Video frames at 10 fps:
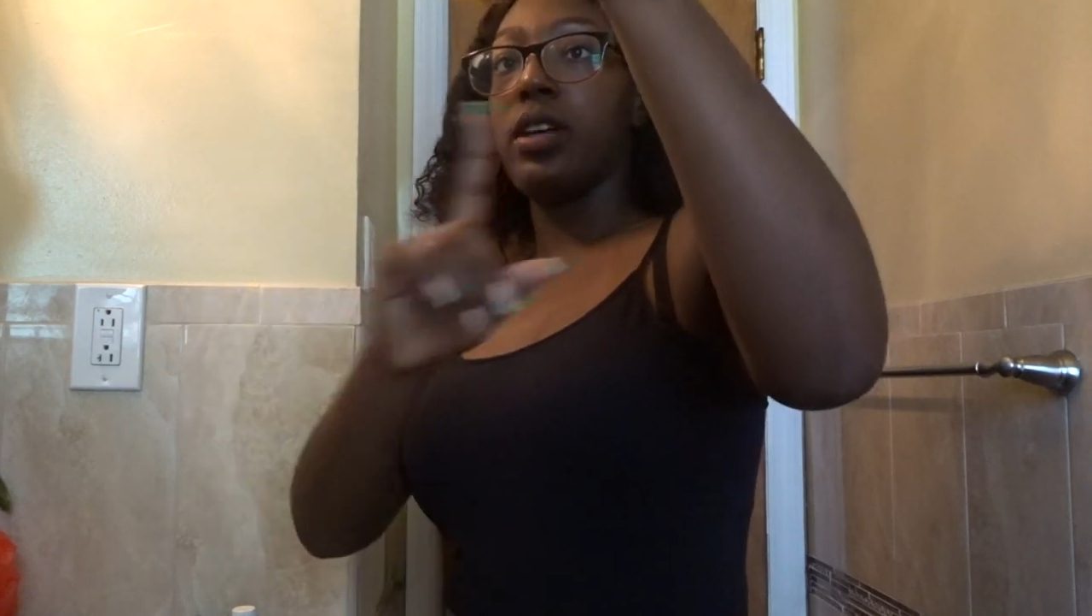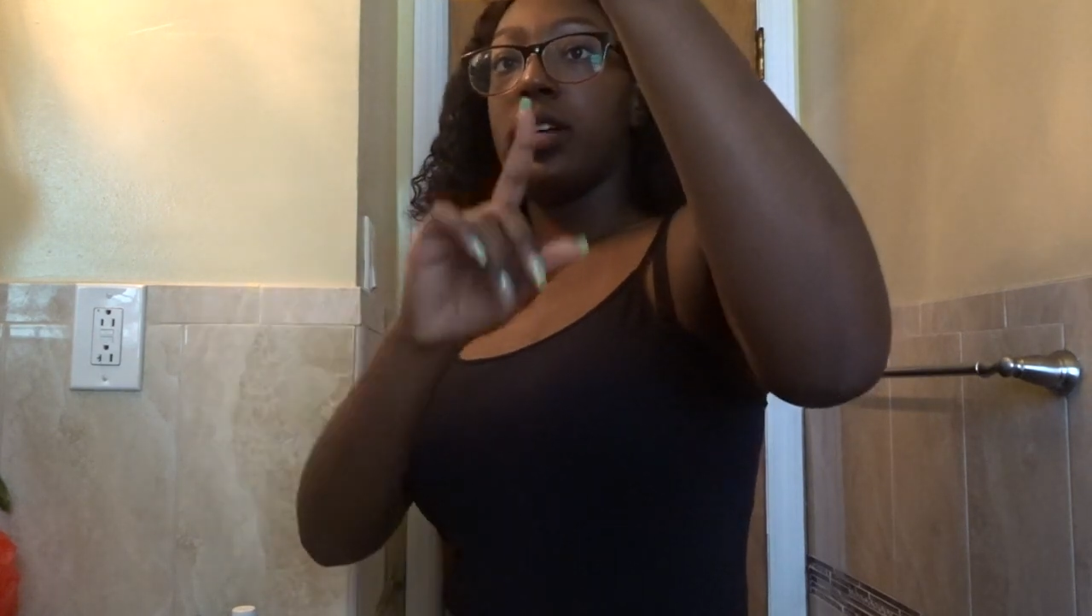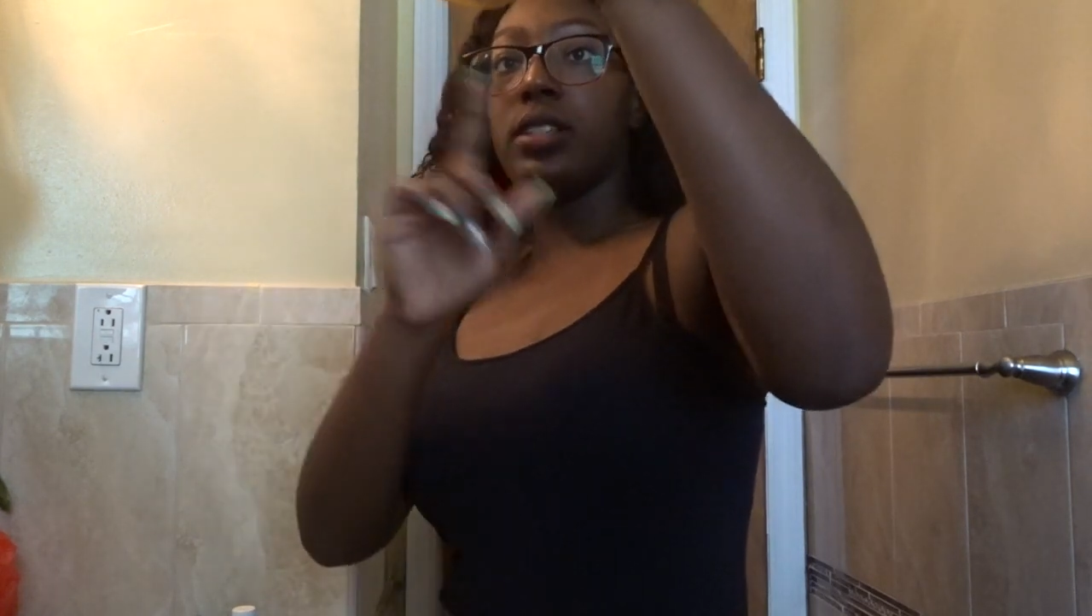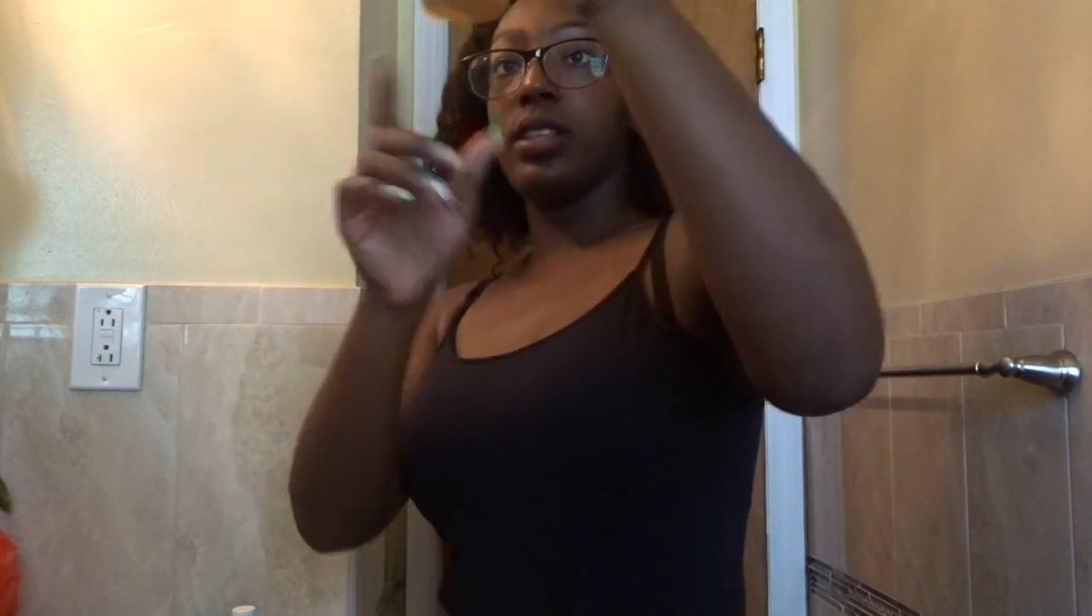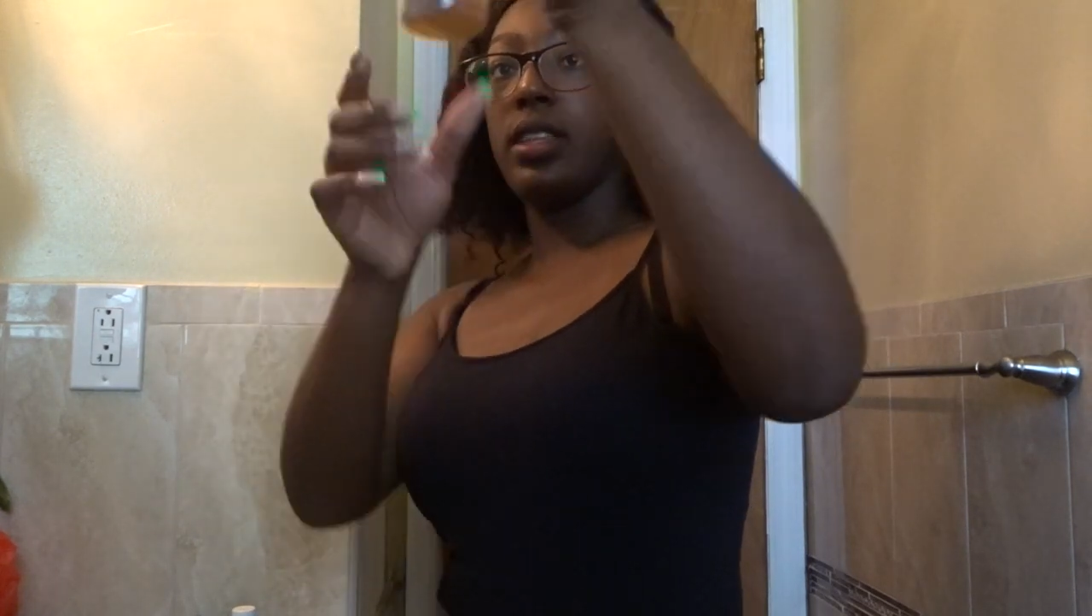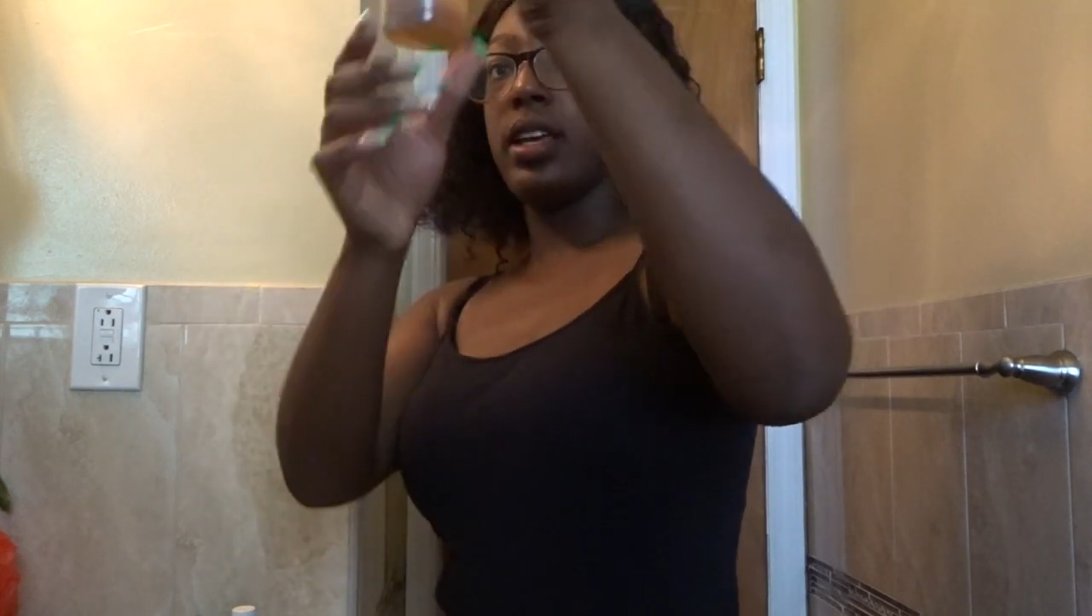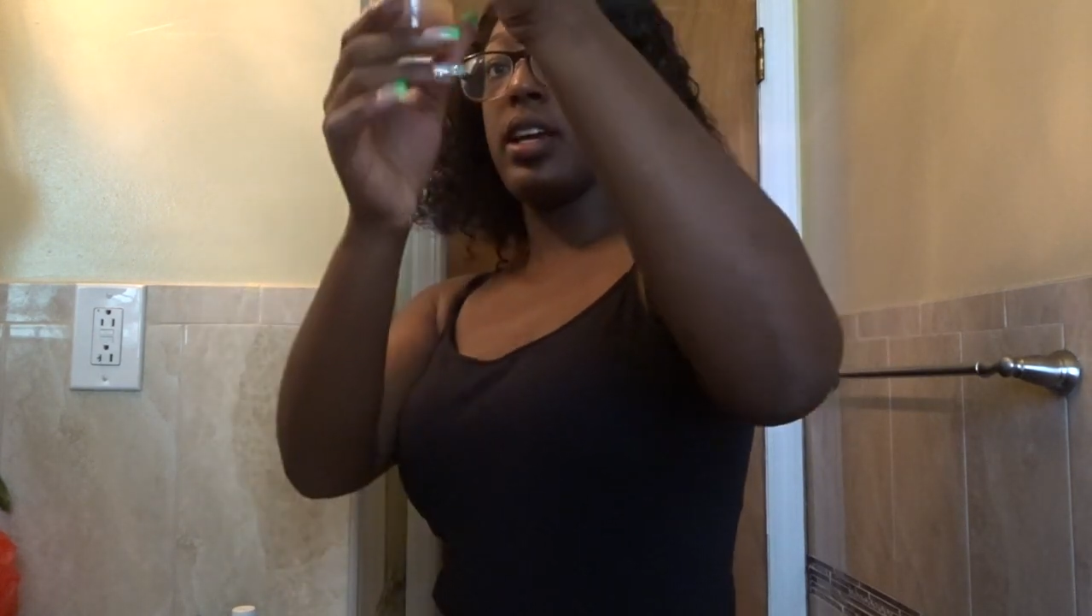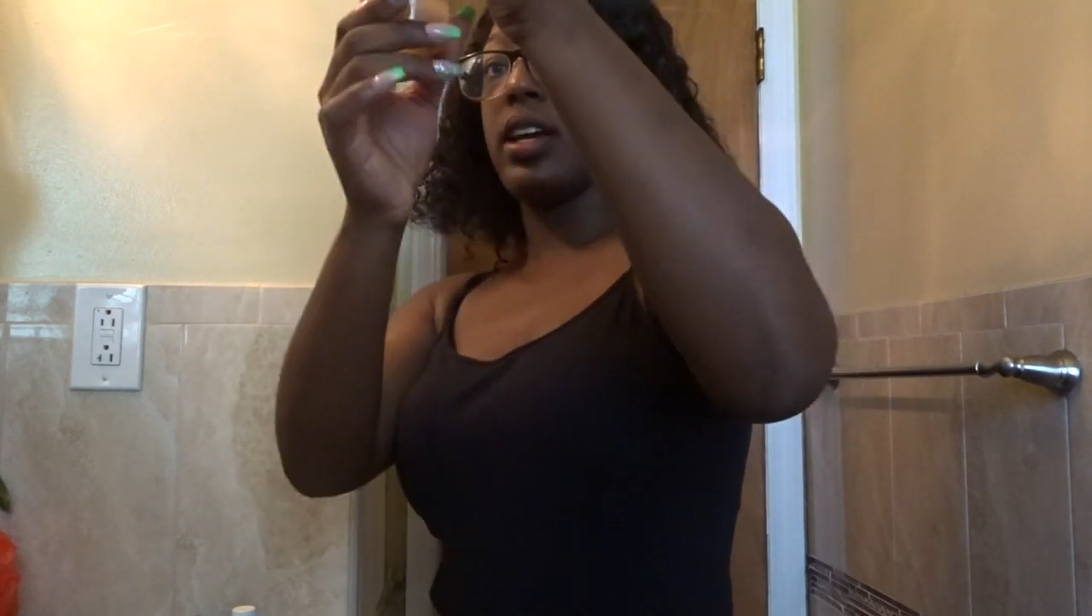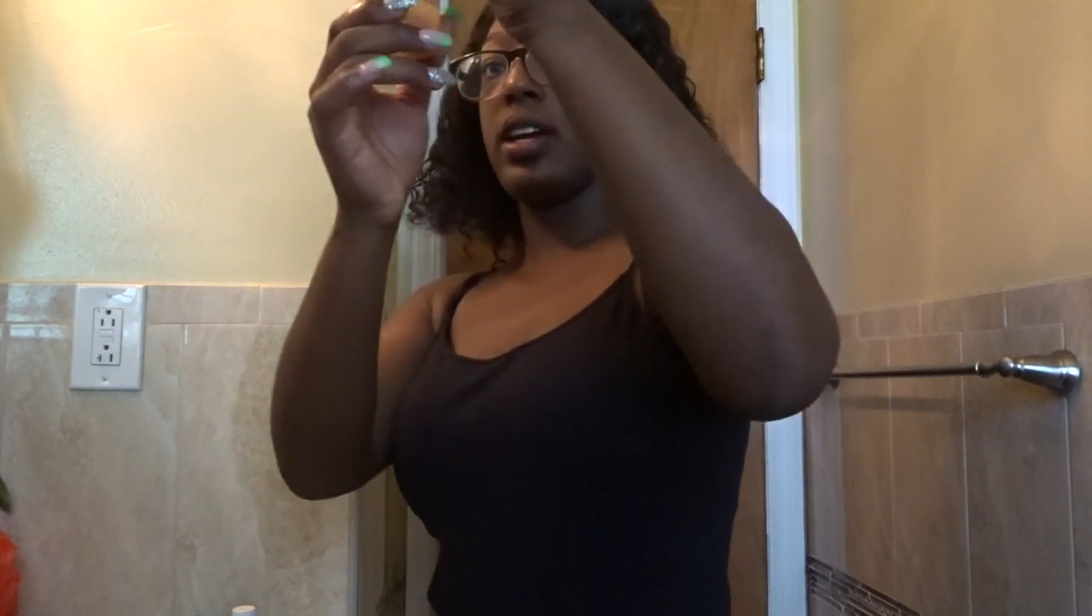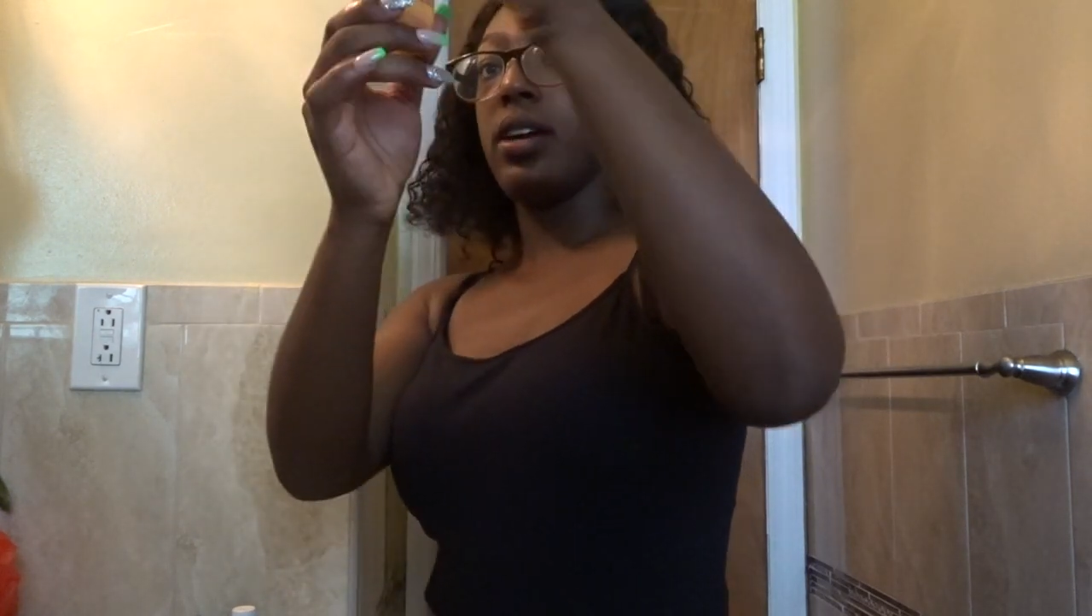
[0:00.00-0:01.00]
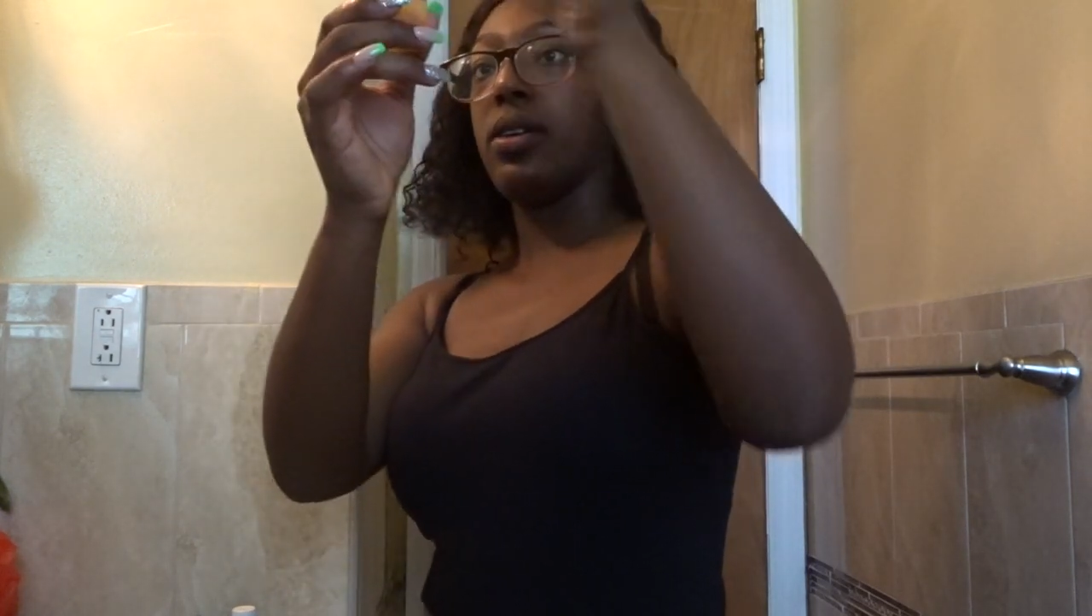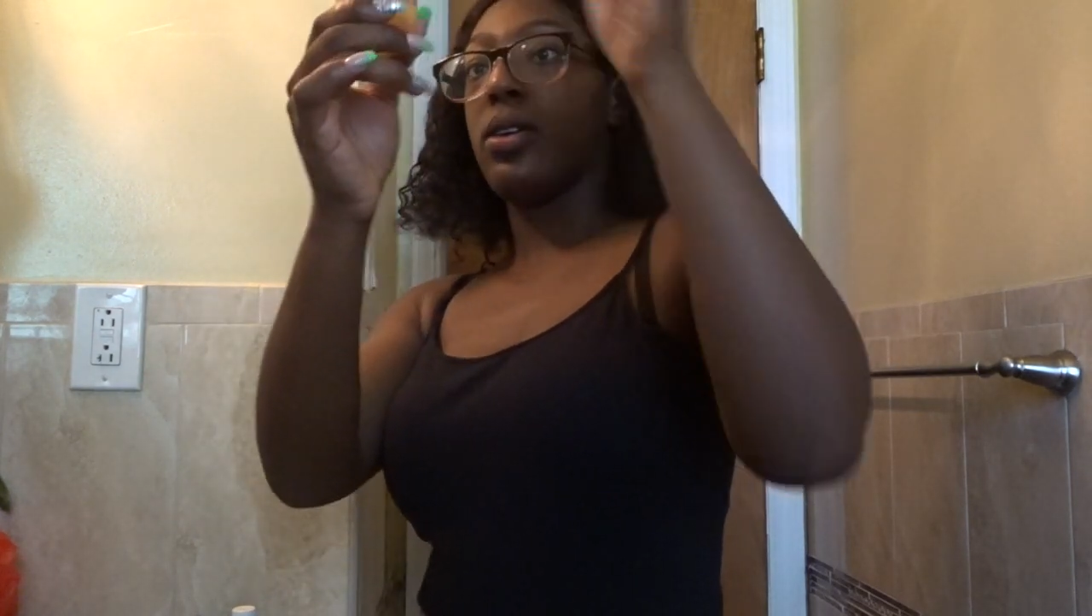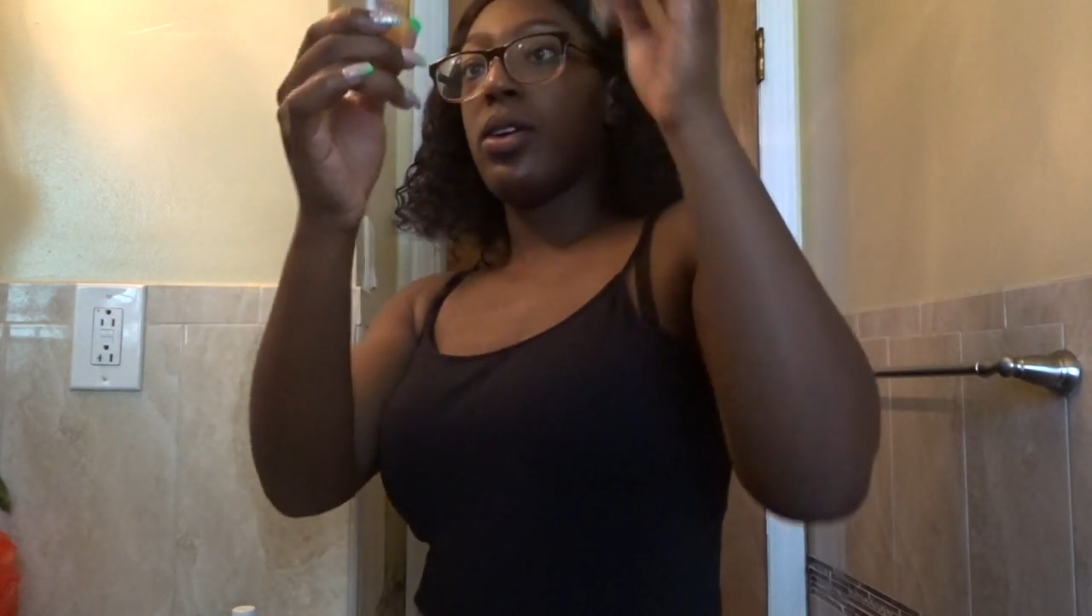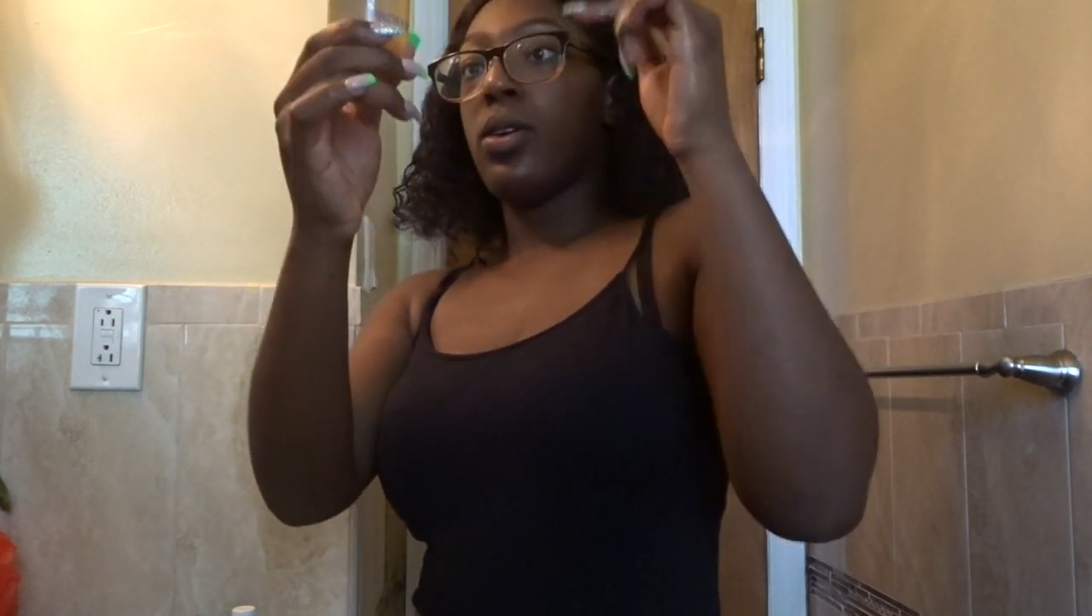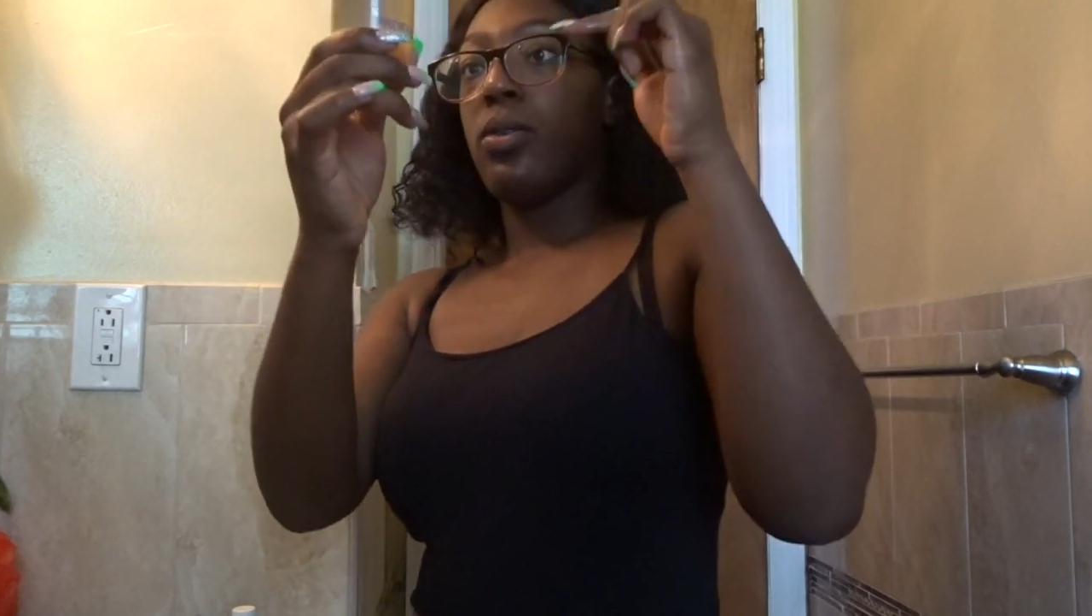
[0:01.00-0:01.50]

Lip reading: oils in there,